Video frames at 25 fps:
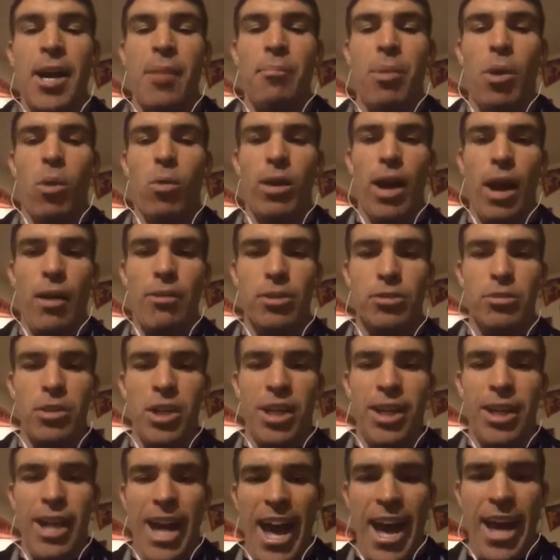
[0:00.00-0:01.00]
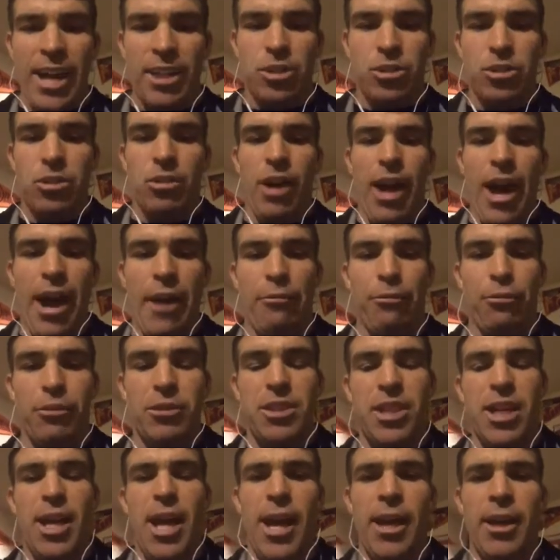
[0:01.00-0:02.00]
But when I was reading extra
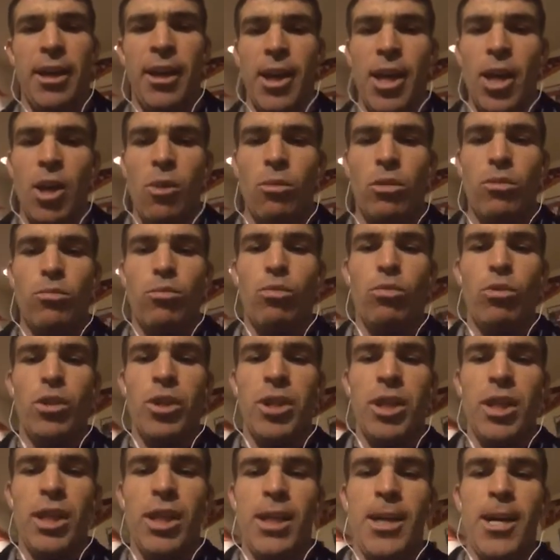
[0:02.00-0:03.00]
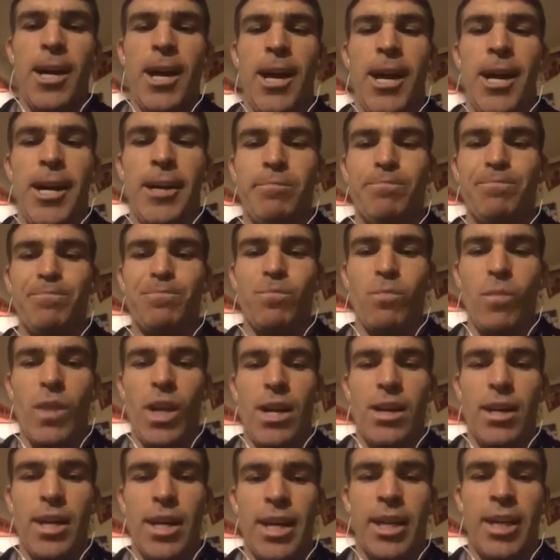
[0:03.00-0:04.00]
effort today, what really
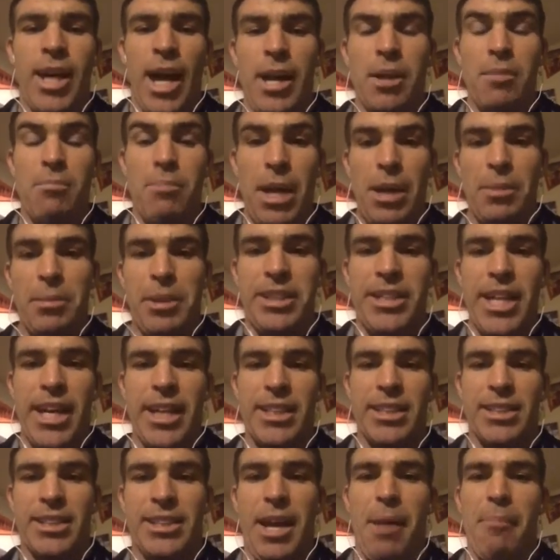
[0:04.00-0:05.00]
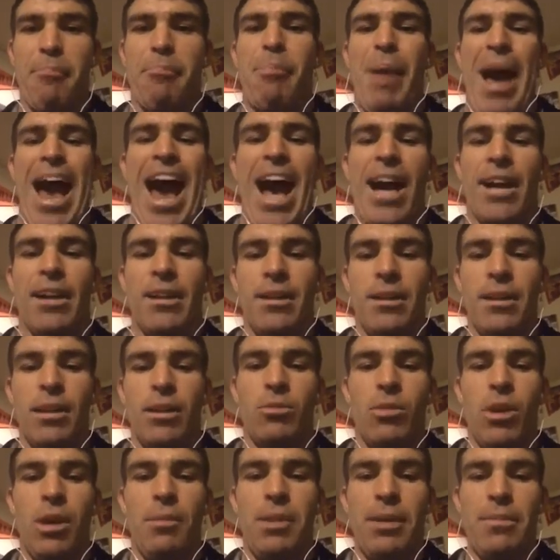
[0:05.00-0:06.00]
it kind of made me take a step back.
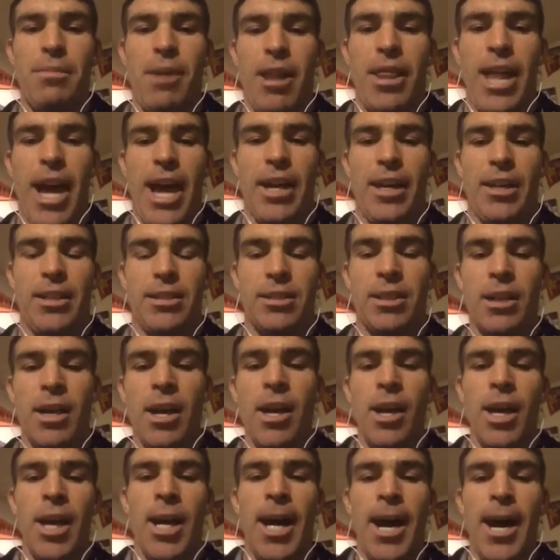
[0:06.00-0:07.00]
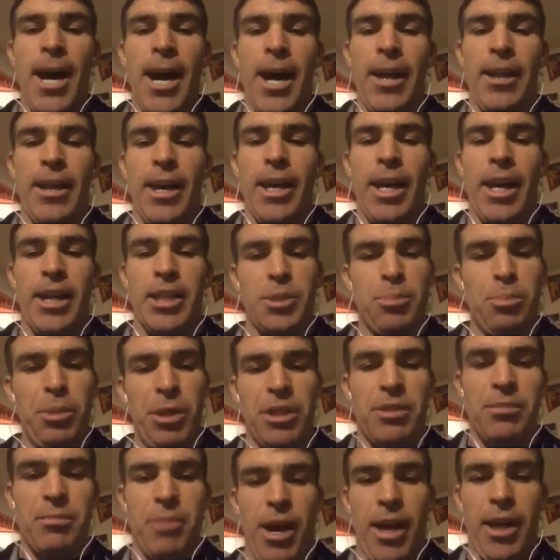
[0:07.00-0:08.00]
And what I mean by that is, and I
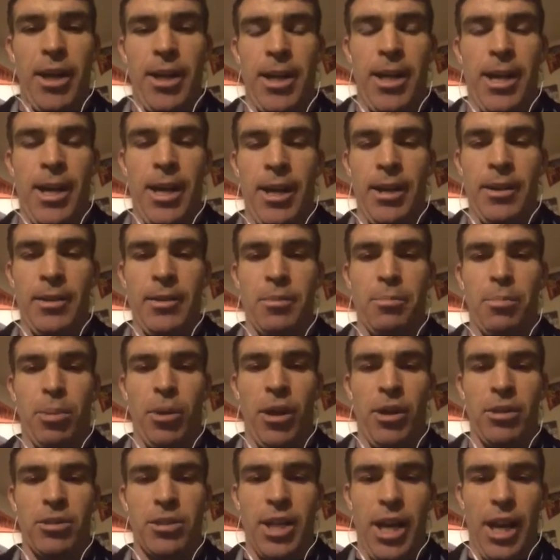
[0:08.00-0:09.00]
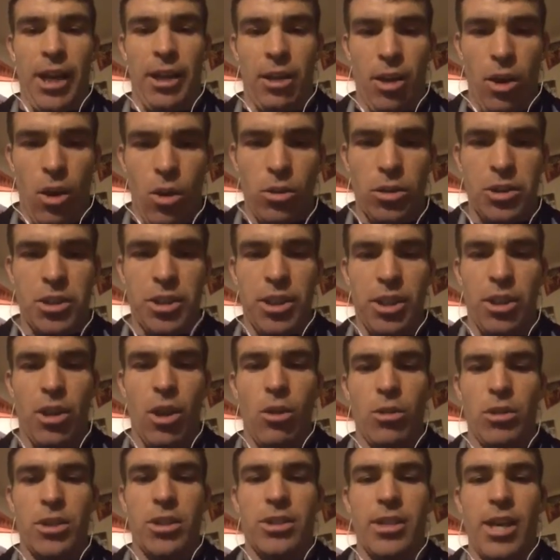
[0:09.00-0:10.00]
speak to my the players that I coach and the
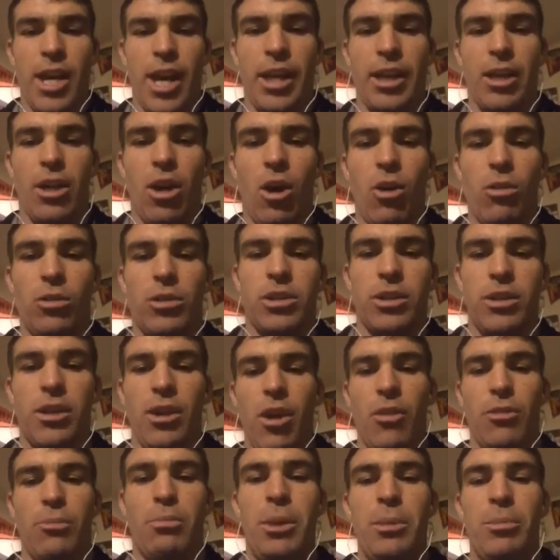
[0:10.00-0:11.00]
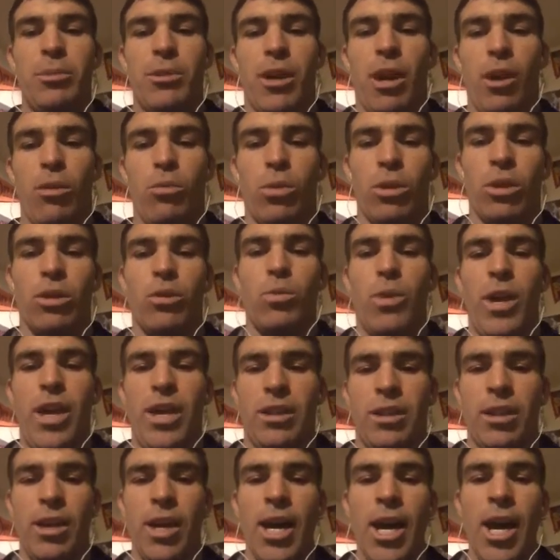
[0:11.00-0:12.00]
coaches that I coach and the other people that I work
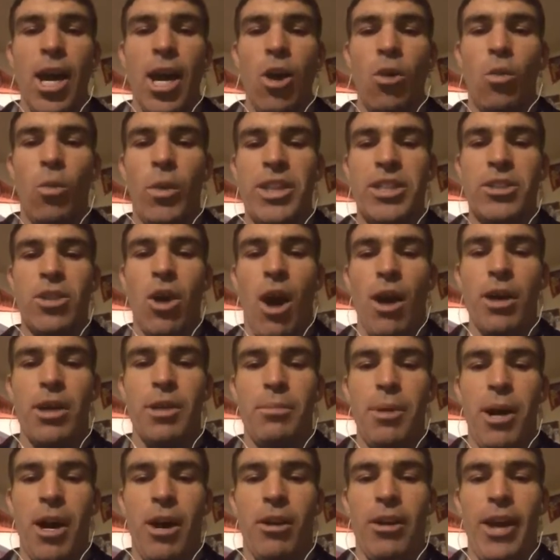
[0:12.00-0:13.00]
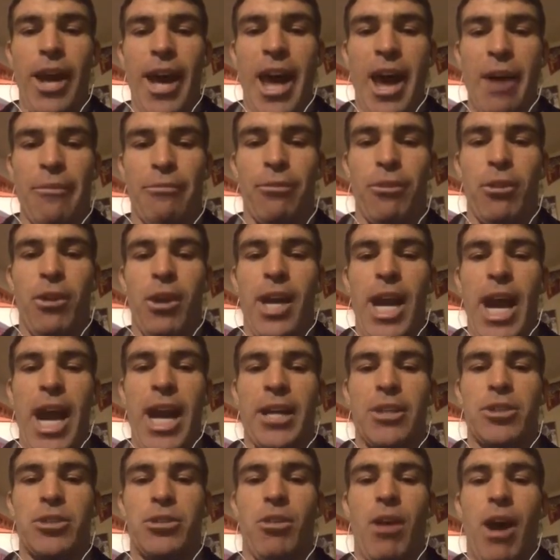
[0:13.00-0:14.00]
with, we talk about effort and
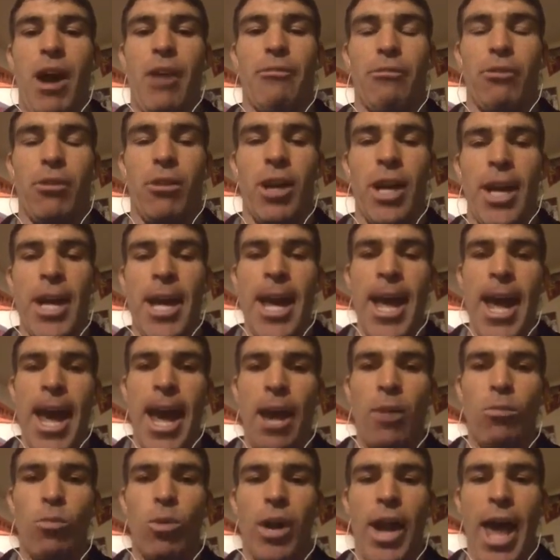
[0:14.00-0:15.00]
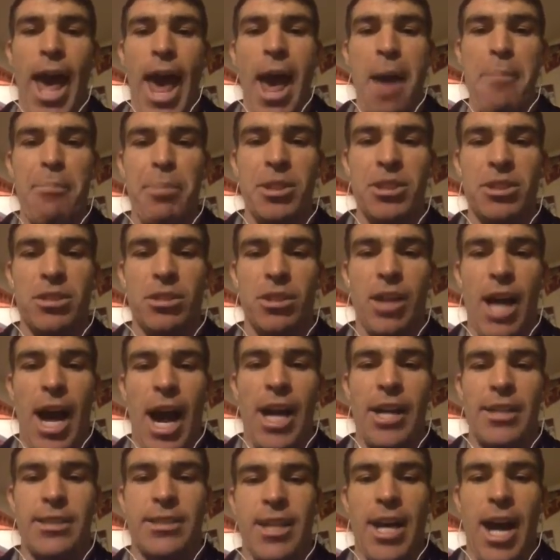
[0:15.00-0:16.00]
extra effort. And what happens a
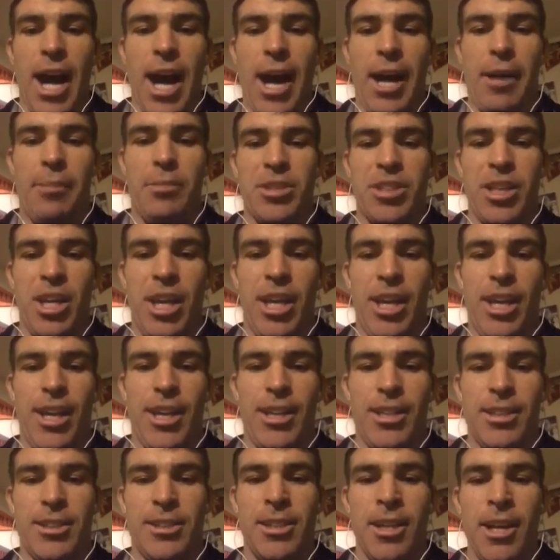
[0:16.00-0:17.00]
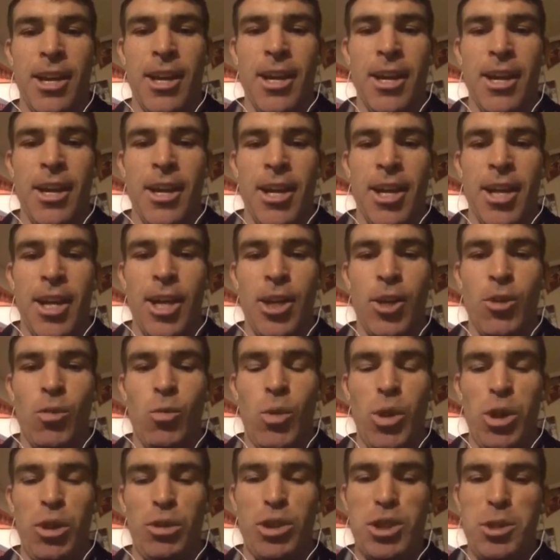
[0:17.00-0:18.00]
lot of times is
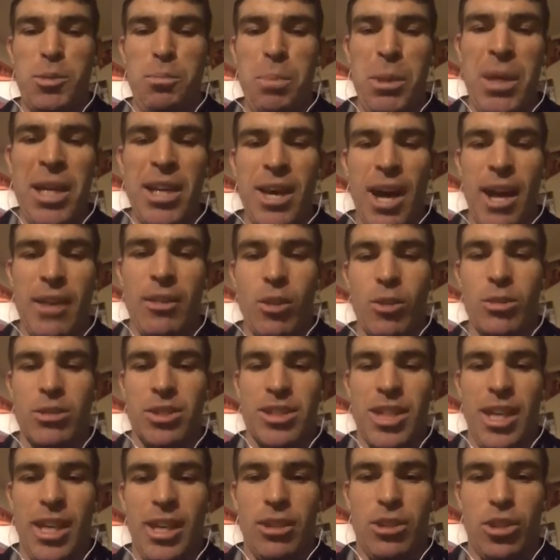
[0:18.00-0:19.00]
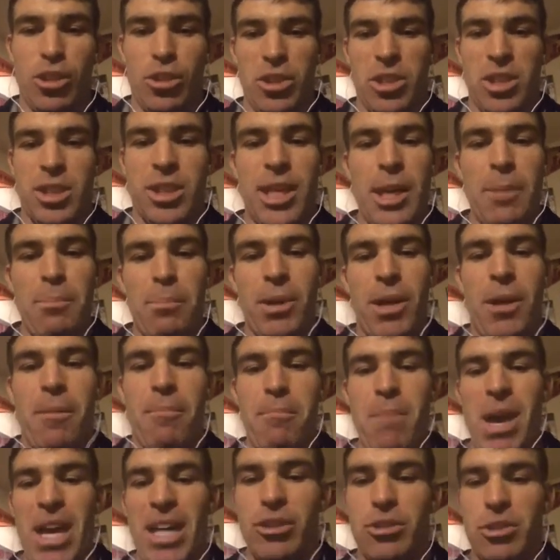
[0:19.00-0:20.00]
when you speak on those things, you're skipping a
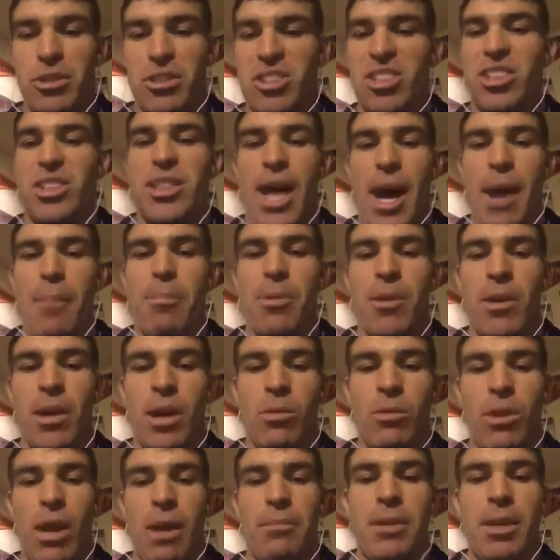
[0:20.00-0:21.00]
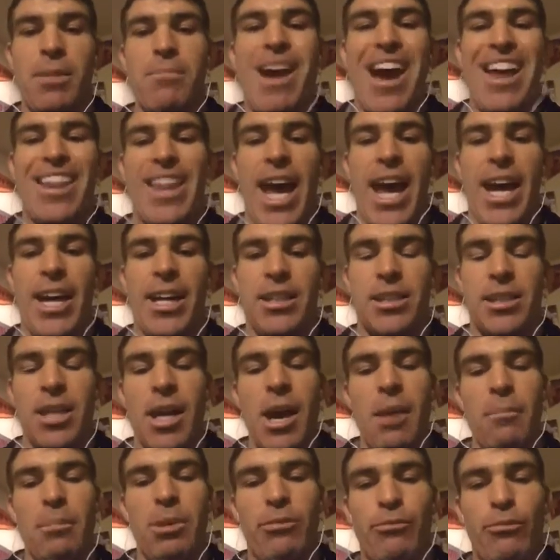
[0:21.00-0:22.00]
major step. And what I mean by that is
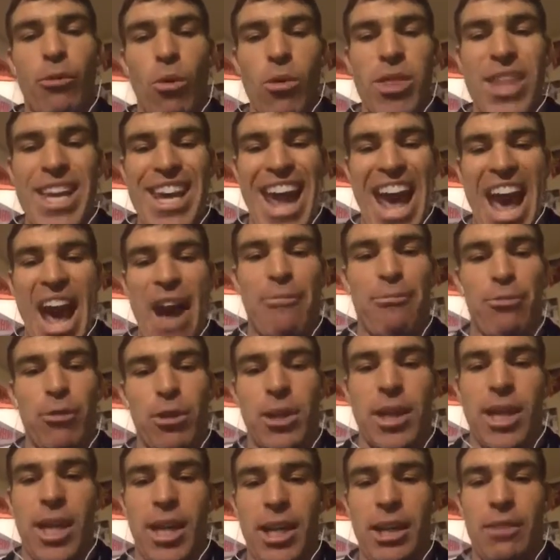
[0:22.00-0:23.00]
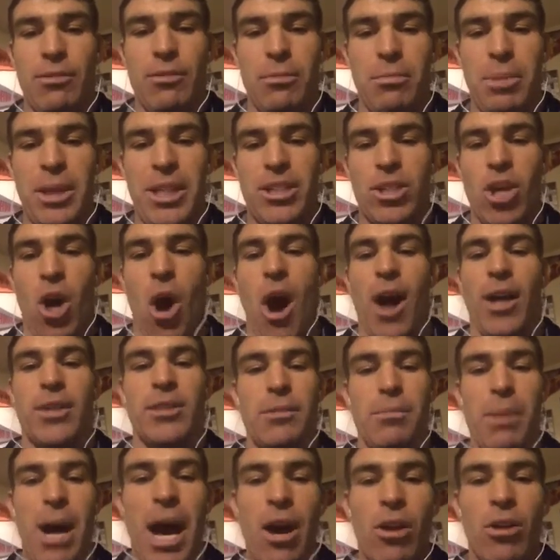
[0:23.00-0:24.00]
before the effort can even be talked
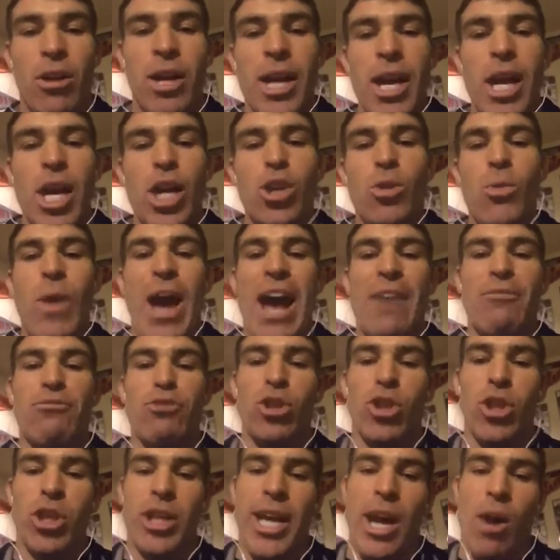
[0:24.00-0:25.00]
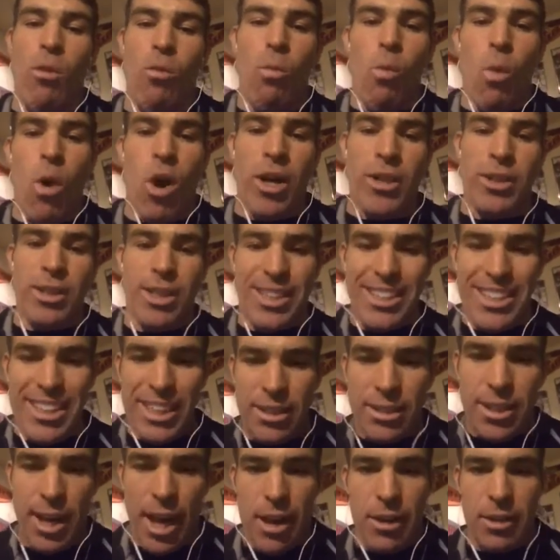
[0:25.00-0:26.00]
about, you have to look at one, the
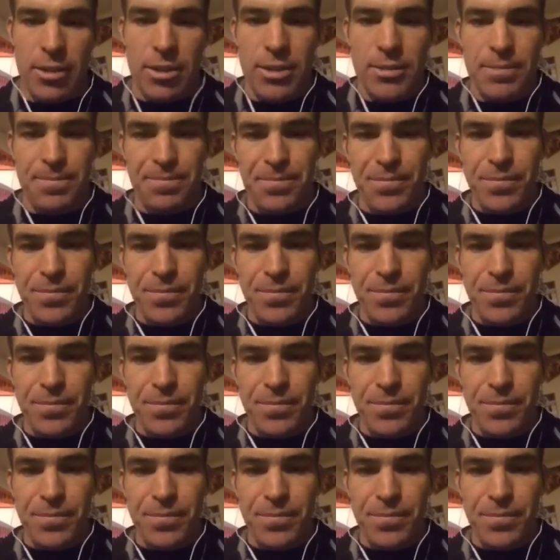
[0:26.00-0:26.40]
details.